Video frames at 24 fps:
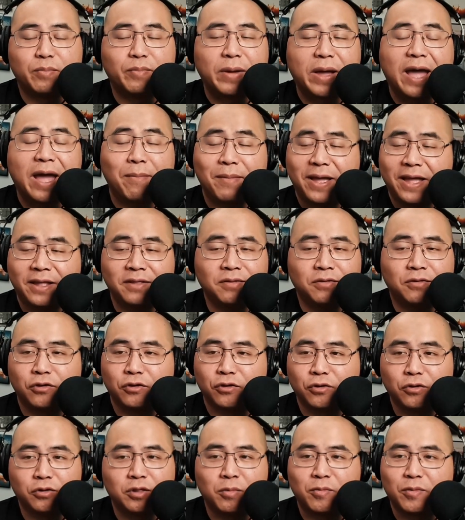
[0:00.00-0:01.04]
Batman
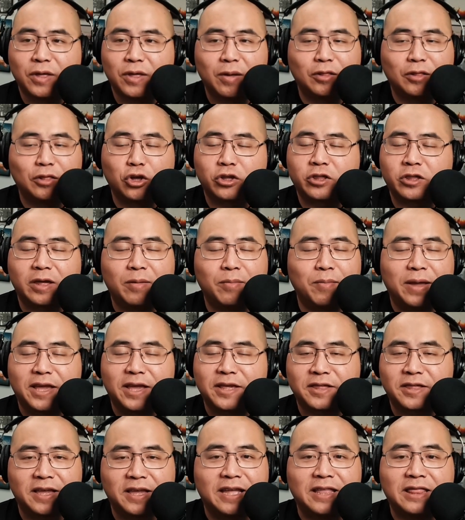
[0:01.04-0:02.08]
too. It looks
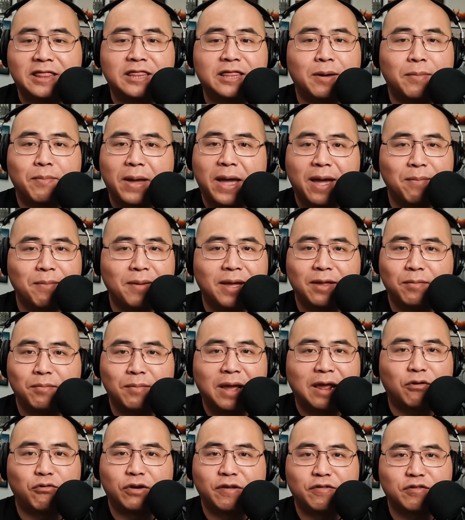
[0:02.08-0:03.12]
amazing in the Batman.
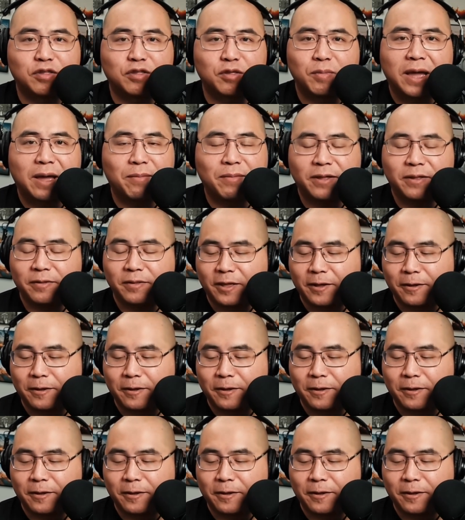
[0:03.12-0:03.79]
Matt Reeves, the Batman. Yeah.